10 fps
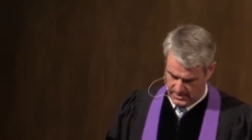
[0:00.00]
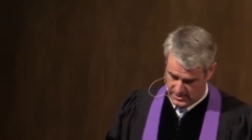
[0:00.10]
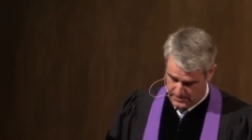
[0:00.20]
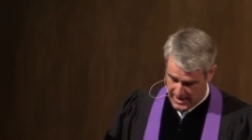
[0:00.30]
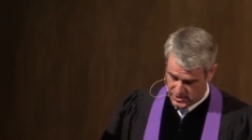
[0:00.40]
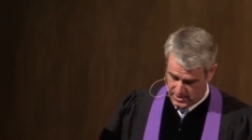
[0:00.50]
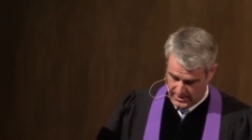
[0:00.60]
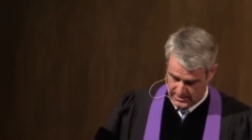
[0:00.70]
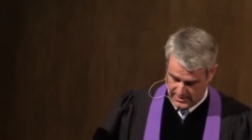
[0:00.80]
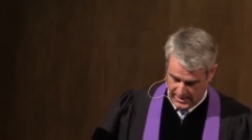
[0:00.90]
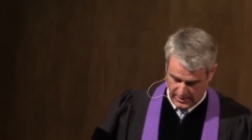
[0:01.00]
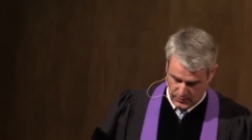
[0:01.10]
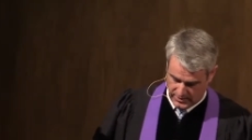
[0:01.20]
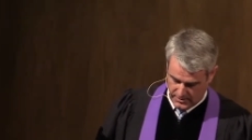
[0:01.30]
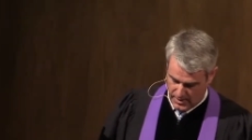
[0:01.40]
especially in dealing
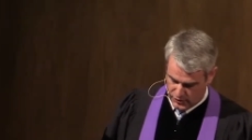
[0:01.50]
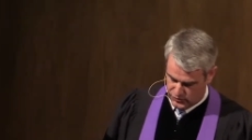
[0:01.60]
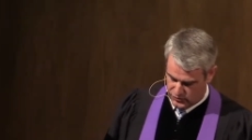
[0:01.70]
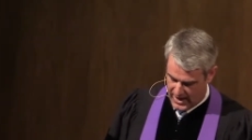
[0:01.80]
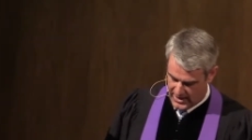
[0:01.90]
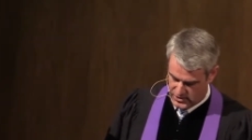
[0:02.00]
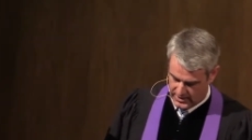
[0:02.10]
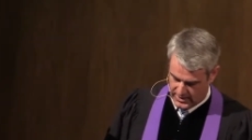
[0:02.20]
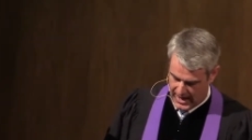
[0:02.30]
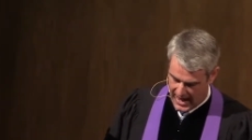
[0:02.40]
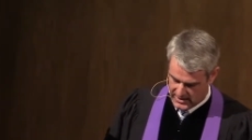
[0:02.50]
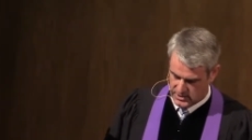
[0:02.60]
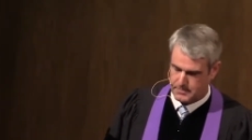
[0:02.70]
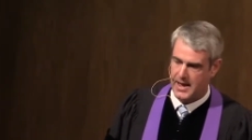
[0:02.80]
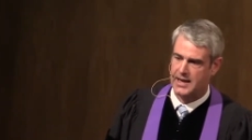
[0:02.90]
with the most tragic
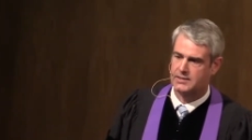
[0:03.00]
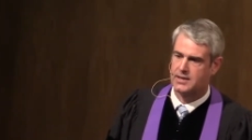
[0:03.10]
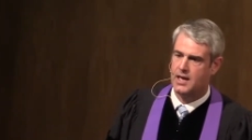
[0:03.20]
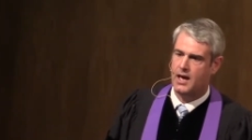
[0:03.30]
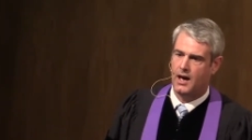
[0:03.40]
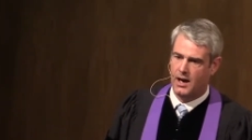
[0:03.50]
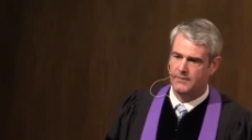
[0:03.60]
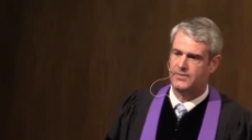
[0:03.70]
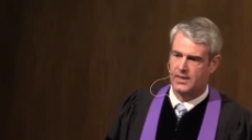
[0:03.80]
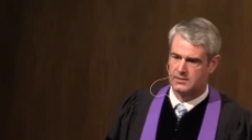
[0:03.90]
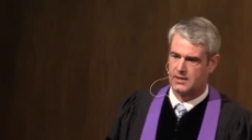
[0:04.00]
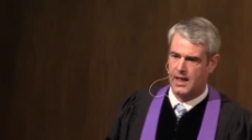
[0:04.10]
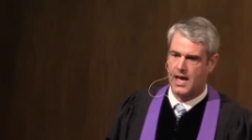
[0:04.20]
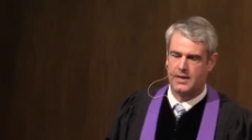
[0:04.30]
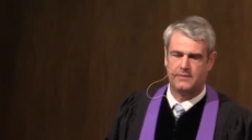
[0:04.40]
aspect of this
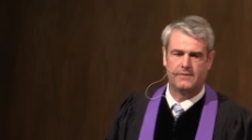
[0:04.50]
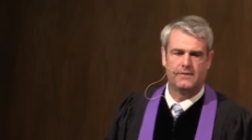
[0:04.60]
life